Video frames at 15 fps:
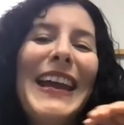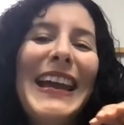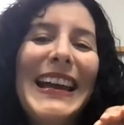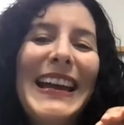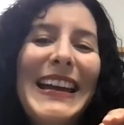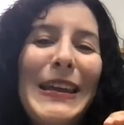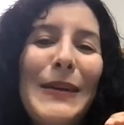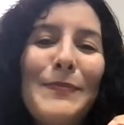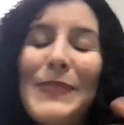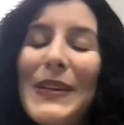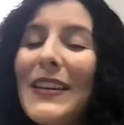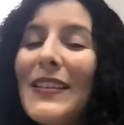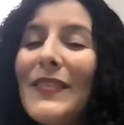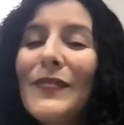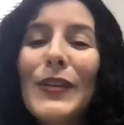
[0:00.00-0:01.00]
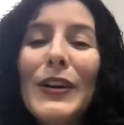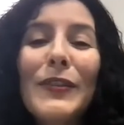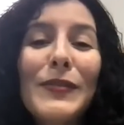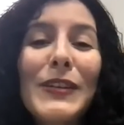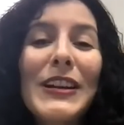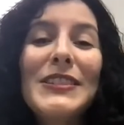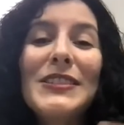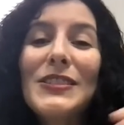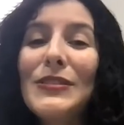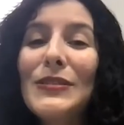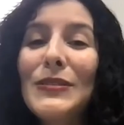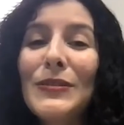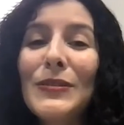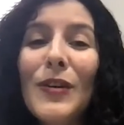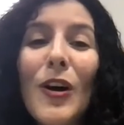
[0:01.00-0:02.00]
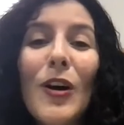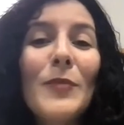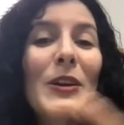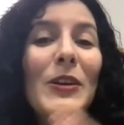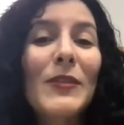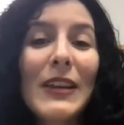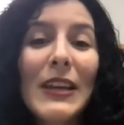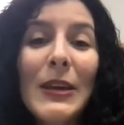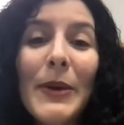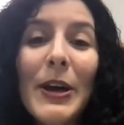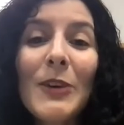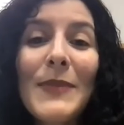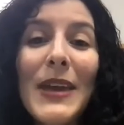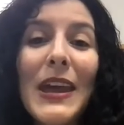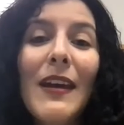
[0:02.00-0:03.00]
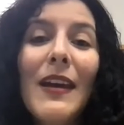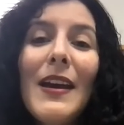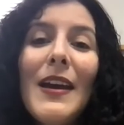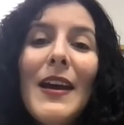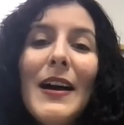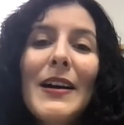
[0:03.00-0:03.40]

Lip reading: and feel free to call me or email me.